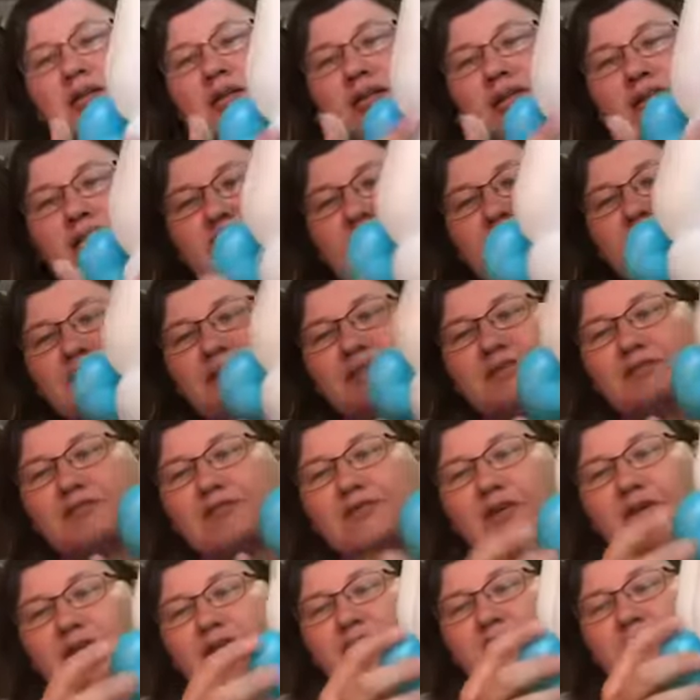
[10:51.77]
this is in
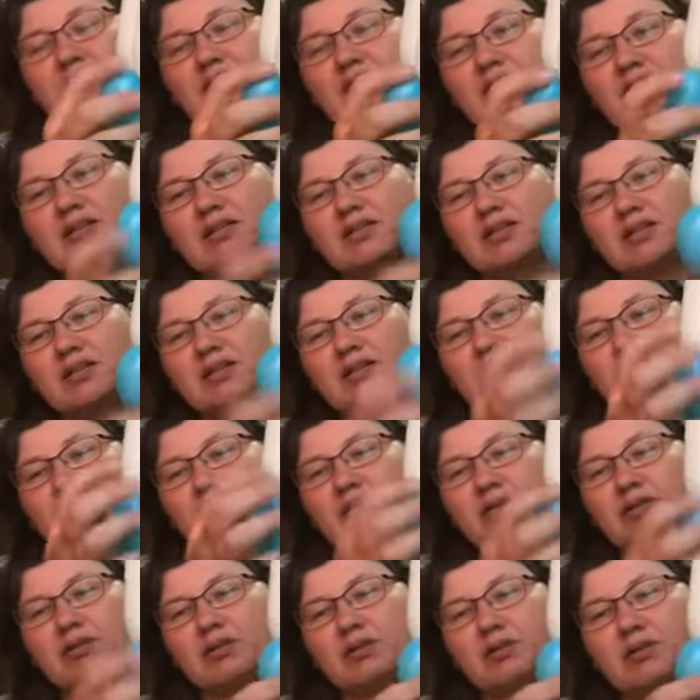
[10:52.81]
front, these
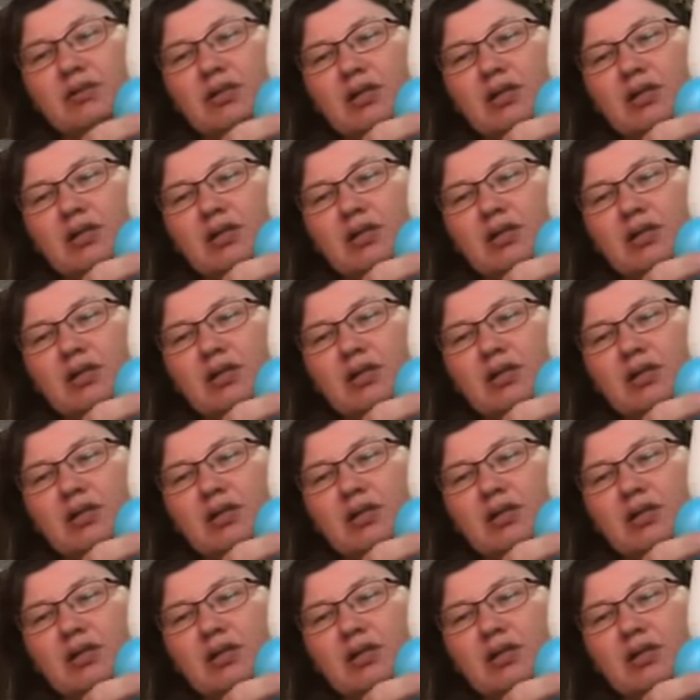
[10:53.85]
are